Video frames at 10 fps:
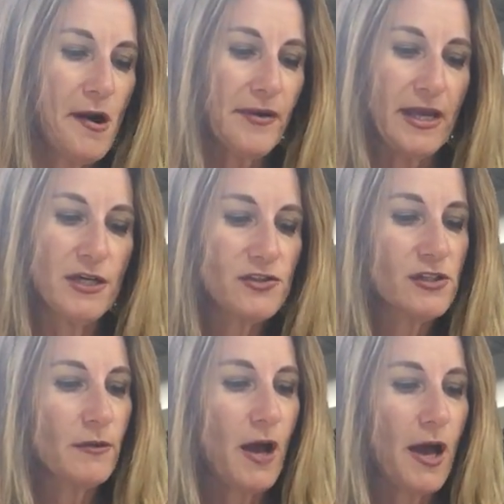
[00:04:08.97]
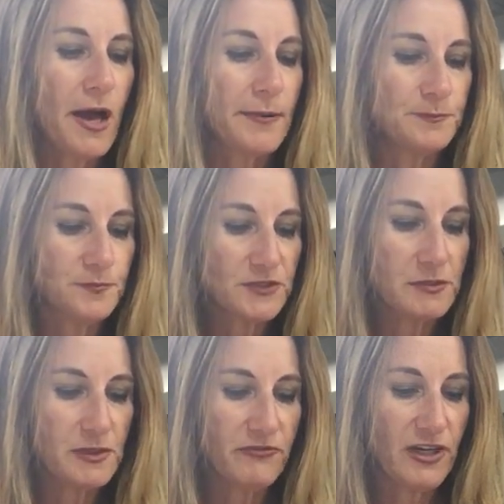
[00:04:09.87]
Okay, here's,
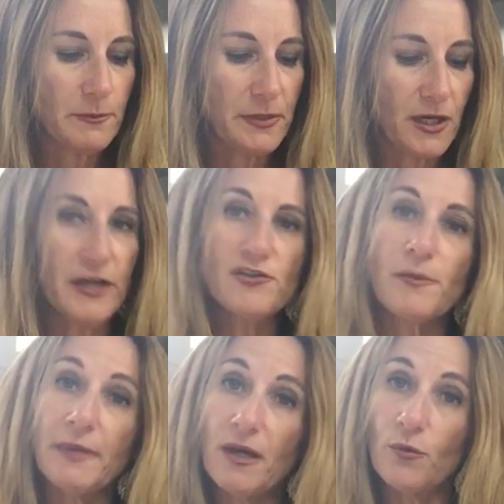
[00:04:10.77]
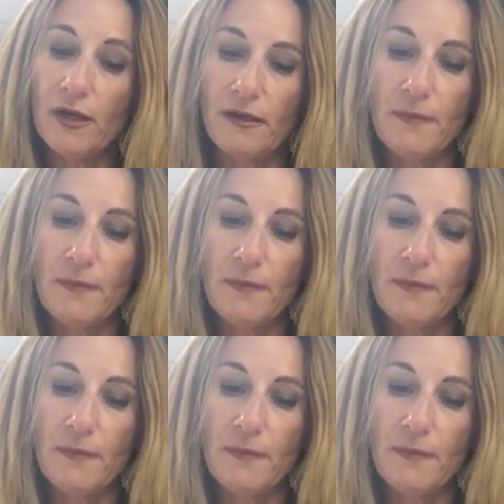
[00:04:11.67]
let me find here's a bigger one.